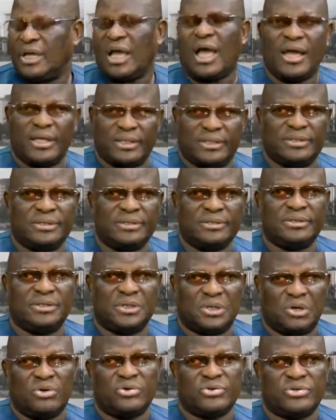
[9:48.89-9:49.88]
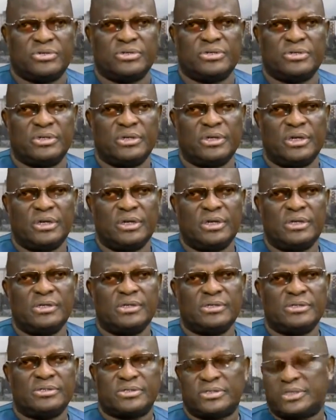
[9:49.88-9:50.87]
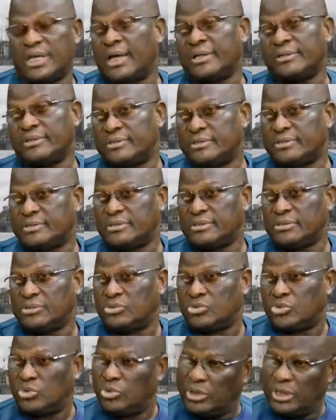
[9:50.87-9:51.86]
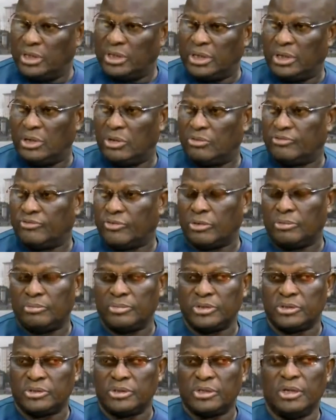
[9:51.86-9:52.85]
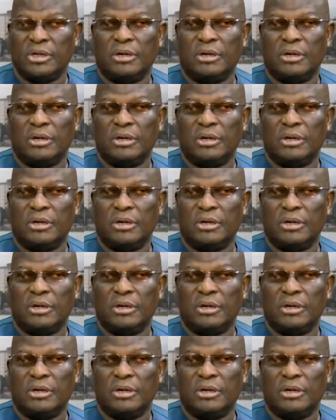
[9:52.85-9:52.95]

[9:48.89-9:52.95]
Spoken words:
I think the country stands to gain a lot from it.